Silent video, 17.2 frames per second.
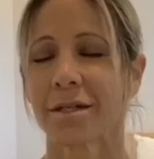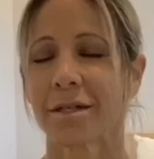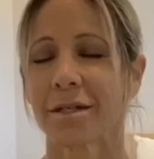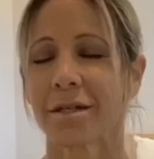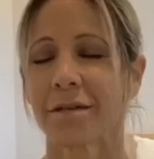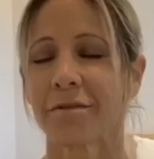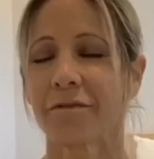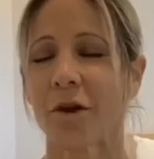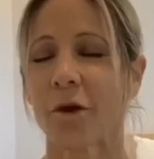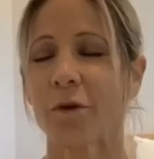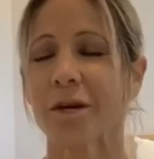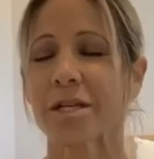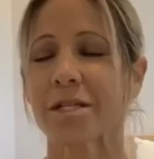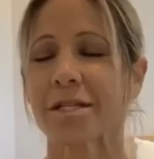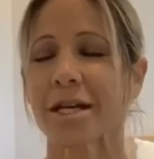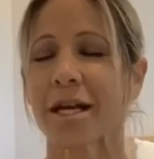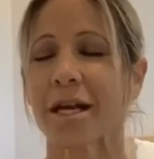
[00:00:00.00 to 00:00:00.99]

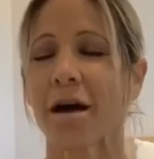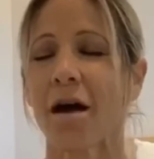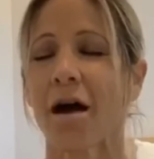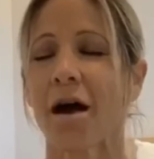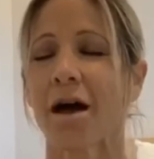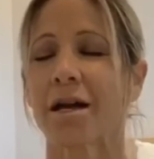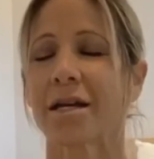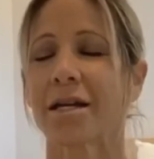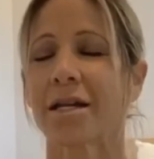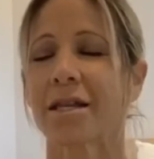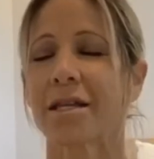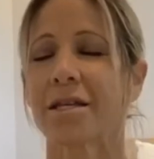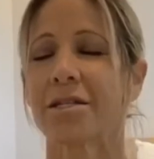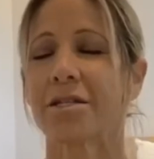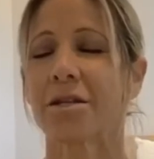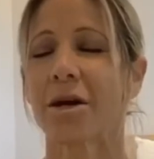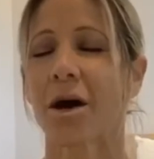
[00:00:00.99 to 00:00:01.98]
Focusing on the
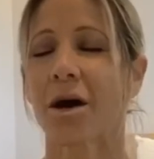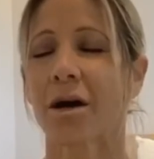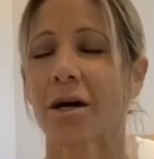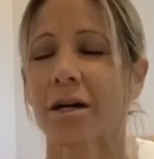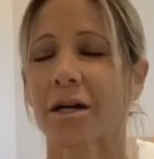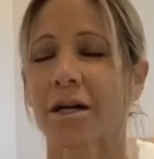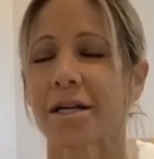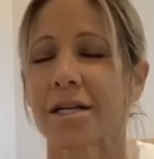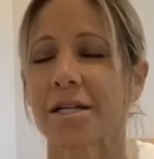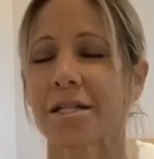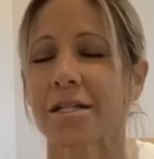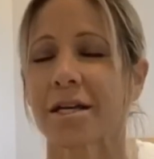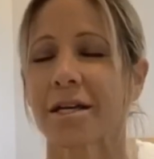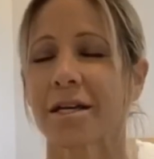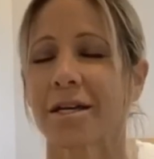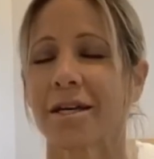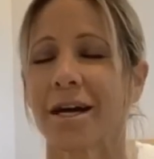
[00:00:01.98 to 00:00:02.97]
dark is
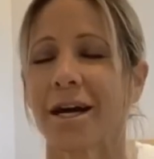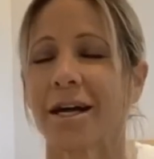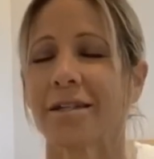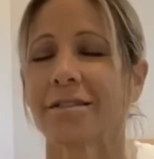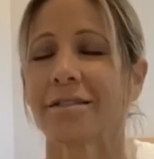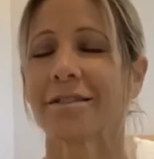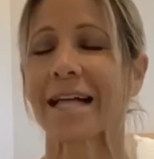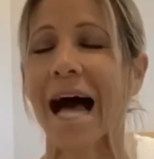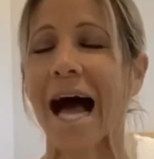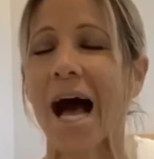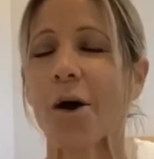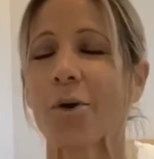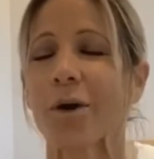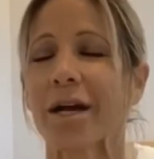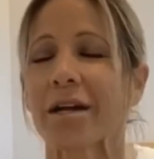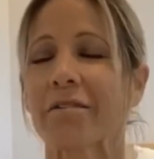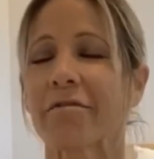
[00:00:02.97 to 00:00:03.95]

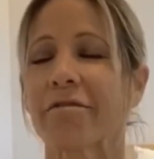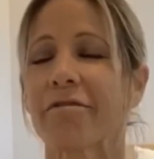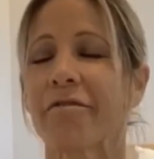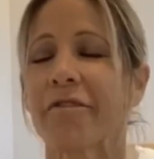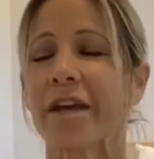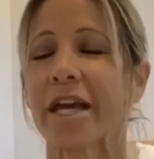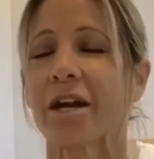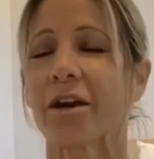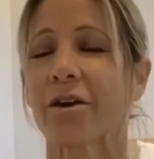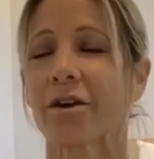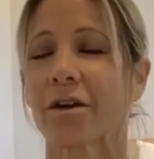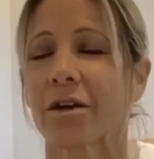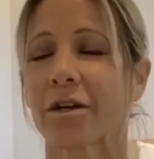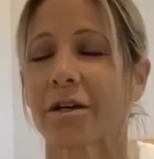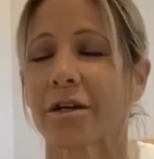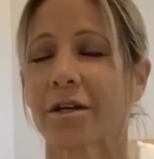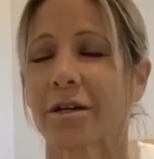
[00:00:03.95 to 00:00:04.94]
allowing fear
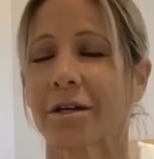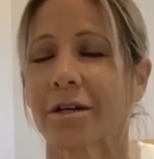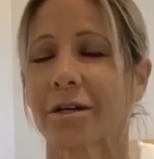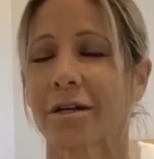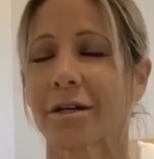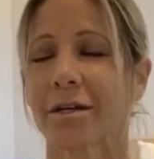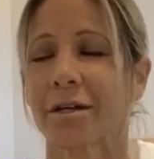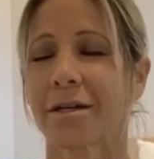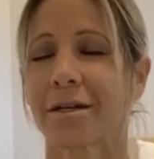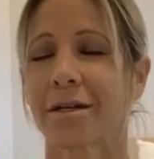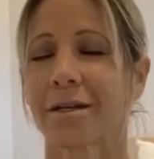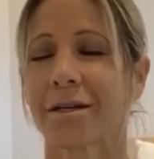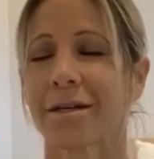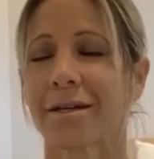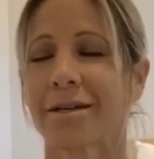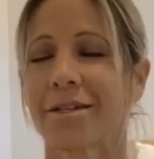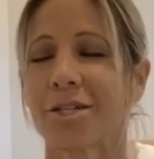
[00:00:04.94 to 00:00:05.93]

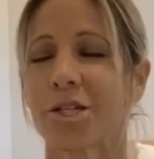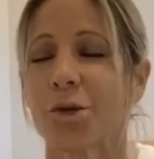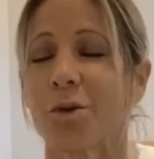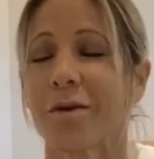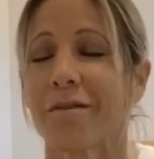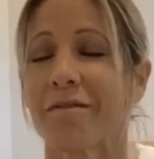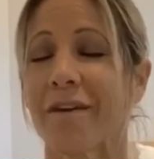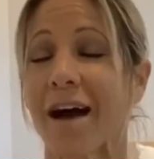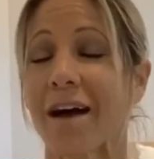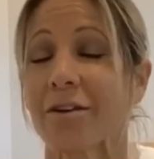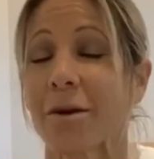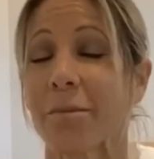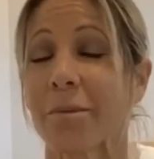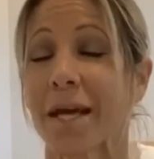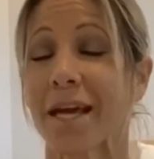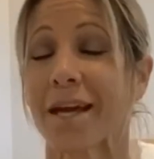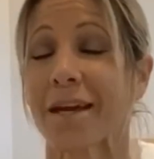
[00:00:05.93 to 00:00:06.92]
to envelop
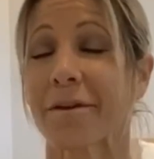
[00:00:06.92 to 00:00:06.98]
me.